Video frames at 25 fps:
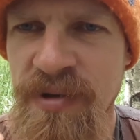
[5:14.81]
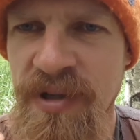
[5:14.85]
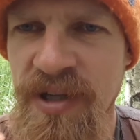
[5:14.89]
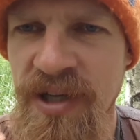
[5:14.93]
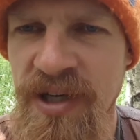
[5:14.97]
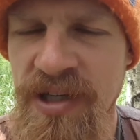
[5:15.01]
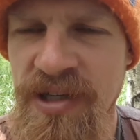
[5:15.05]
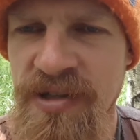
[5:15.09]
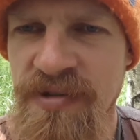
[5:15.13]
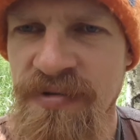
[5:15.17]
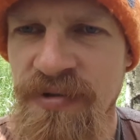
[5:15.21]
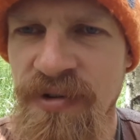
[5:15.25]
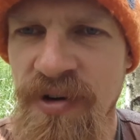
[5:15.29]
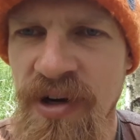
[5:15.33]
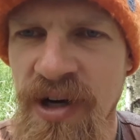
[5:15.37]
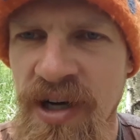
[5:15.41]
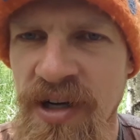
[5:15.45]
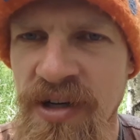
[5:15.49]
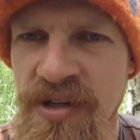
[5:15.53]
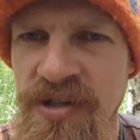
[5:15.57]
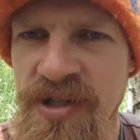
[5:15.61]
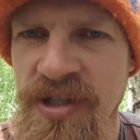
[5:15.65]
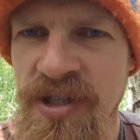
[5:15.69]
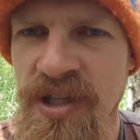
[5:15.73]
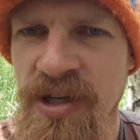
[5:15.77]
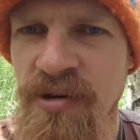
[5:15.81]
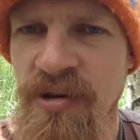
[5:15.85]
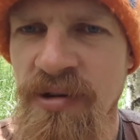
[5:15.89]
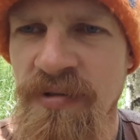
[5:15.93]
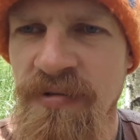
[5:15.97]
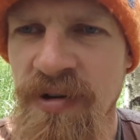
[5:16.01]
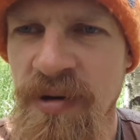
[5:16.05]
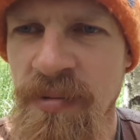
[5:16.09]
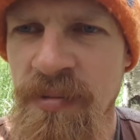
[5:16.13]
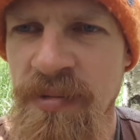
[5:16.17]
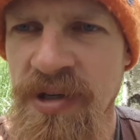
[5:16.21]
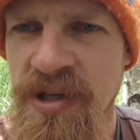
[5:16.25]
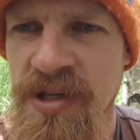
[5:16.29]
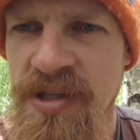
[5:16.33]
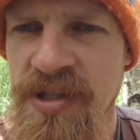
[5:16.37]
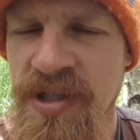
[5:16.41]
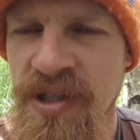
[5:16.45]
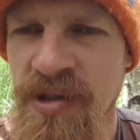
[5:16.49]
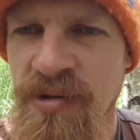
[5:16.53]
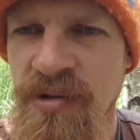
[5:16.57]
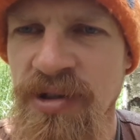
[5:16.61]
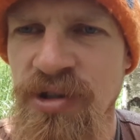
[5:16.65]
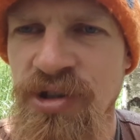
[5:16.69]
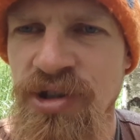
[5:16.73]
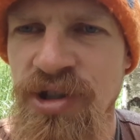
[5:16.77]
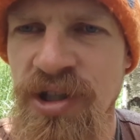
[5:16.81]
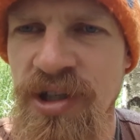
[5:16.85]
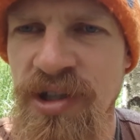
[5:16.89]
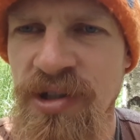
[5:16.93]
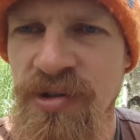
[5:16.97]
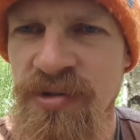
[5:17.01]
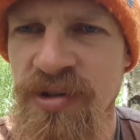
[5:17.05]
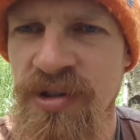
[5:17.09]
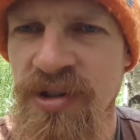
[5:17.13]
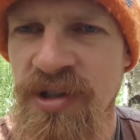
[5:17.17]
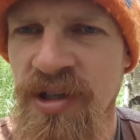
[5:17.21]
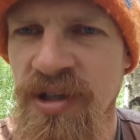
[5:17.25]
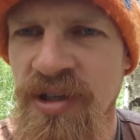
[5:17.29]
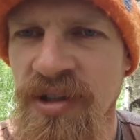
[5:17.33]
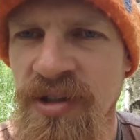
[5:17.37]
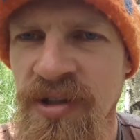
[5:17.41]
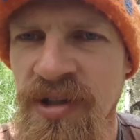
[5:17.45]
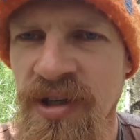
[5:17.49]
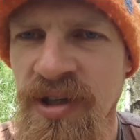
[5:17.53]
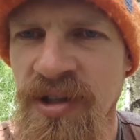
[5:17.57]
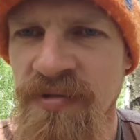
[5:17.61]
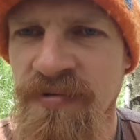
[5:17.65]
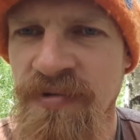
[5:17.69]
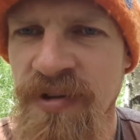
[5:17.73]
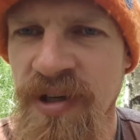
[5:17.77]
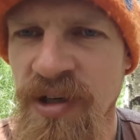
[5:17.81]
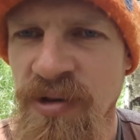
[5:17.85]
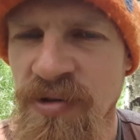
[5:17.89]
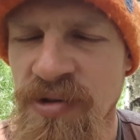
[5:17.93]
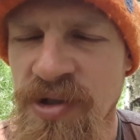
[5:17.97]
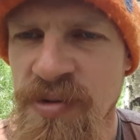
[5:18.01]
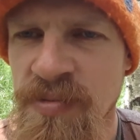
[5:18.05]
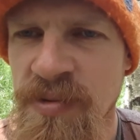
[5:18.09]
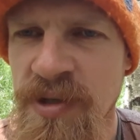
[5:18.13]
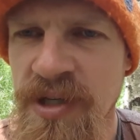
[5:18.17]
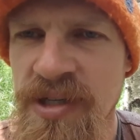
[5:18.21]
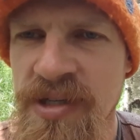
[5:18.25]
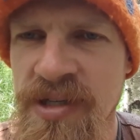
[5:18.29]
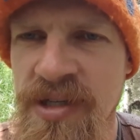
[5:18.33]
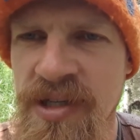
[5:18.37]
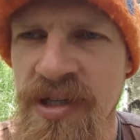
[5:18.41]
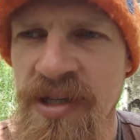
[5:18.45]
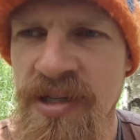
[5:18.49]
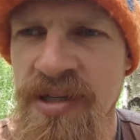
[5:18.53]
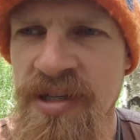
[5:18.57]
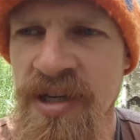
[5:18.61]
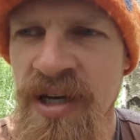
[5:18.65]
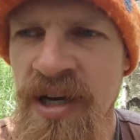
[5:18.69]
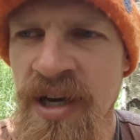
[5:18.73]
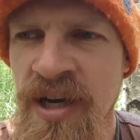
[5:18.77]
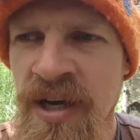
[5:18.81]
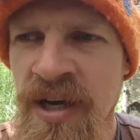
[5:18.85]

place for us and our families and our children and fellow species